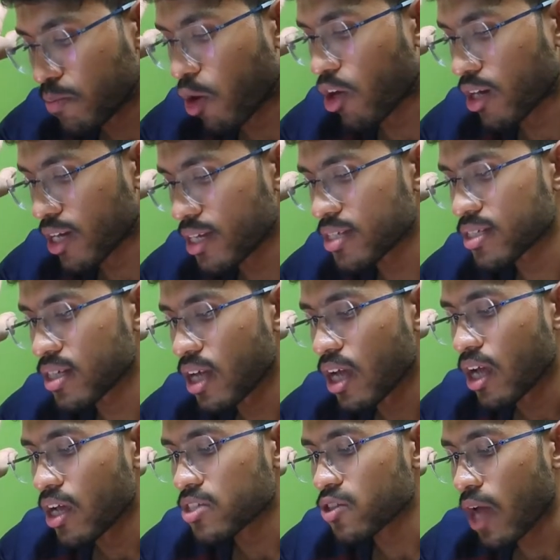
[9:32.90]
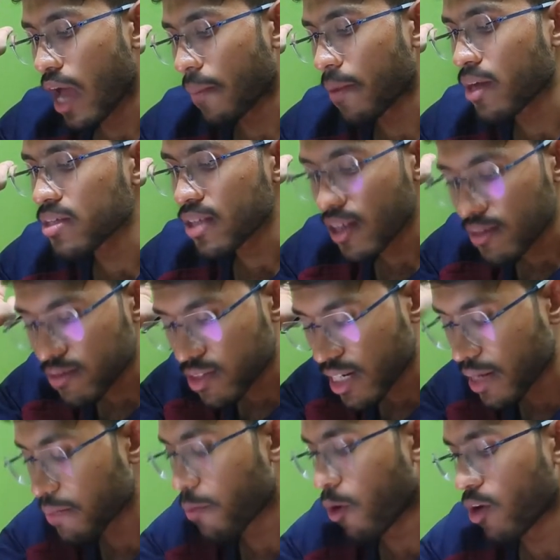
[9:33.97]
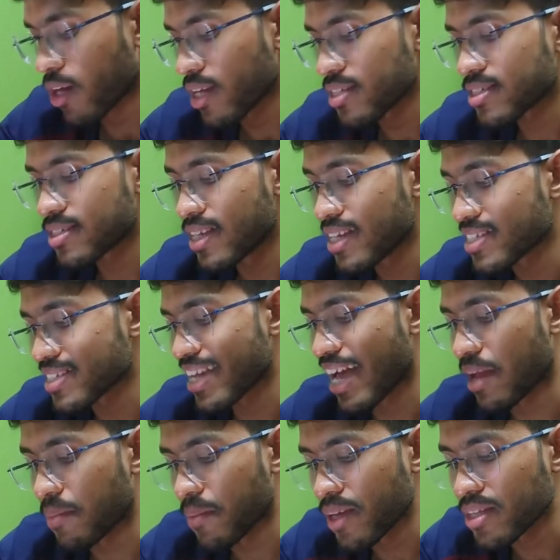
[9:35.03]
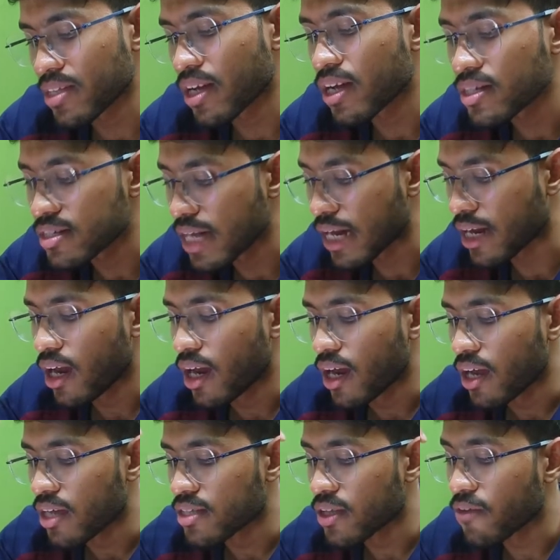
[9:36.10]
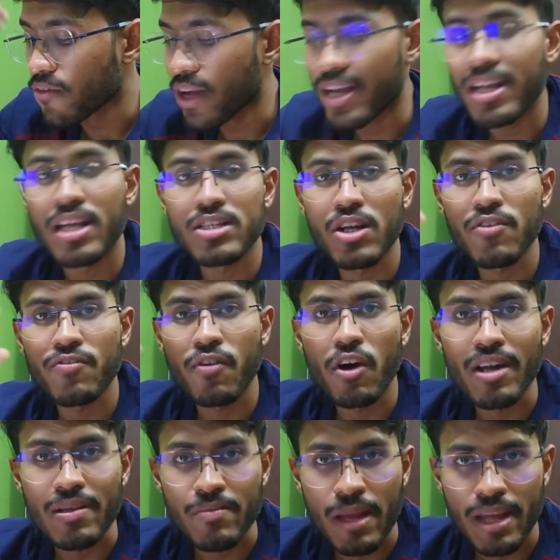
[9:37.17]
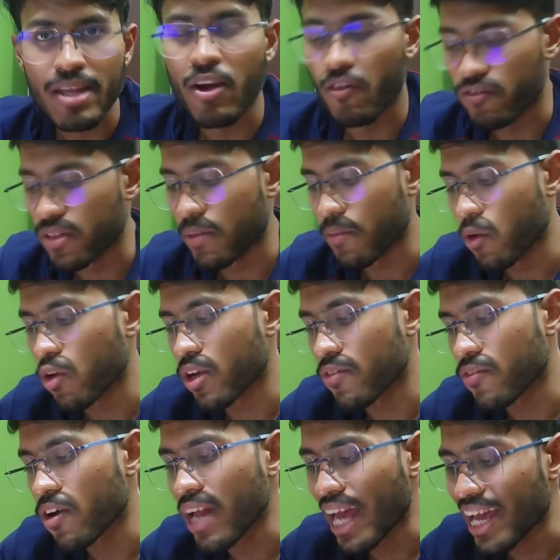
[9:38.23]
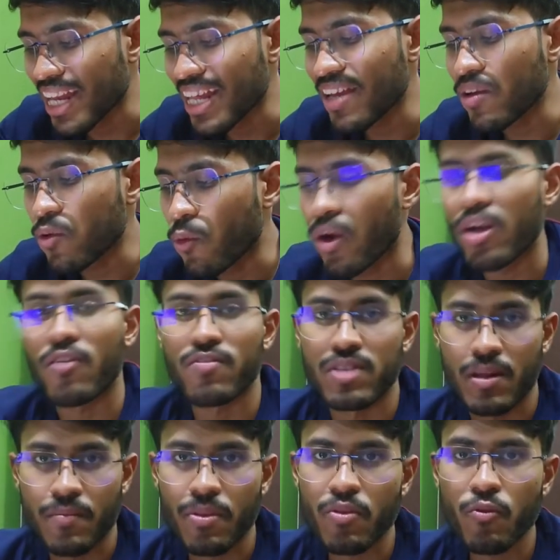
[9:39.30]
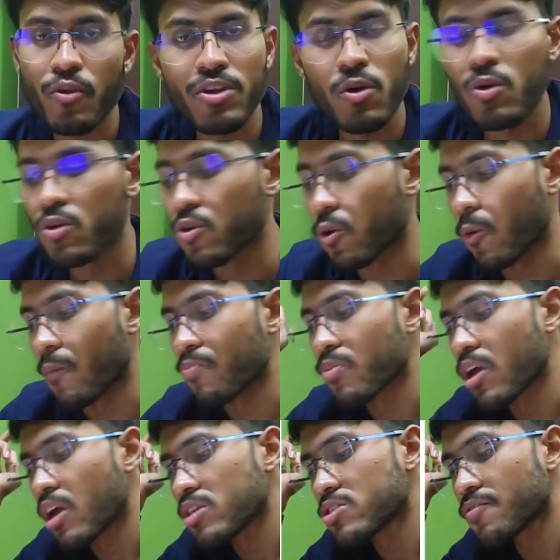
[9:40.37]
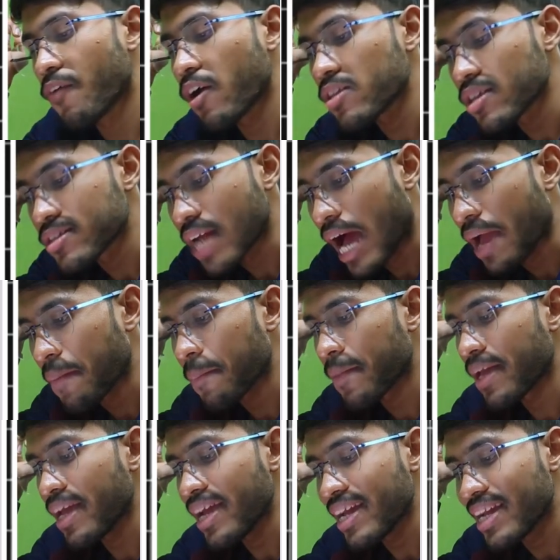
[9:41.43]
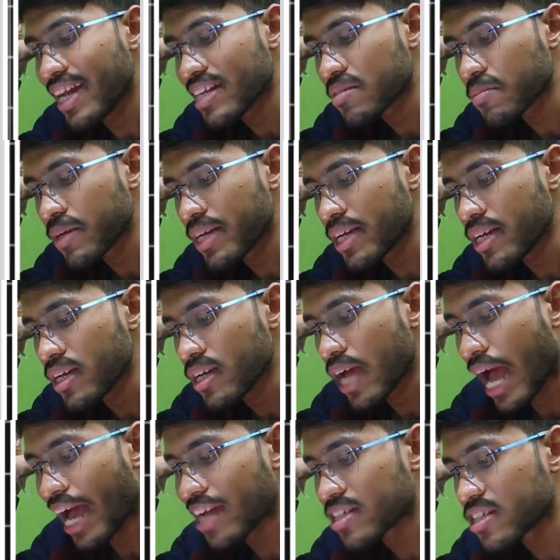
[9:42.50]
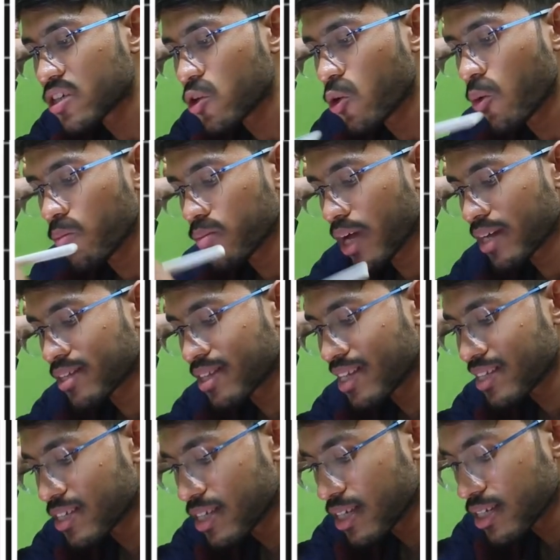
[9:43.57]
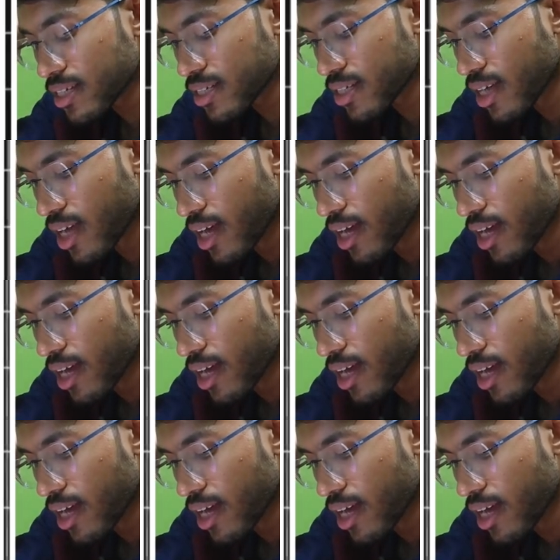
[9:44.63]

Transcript: bodies. So, among the 3 bodies, this can be the variation for any of them. Okay, for any one of them, we don't know. So, for the time being, let me assume that this is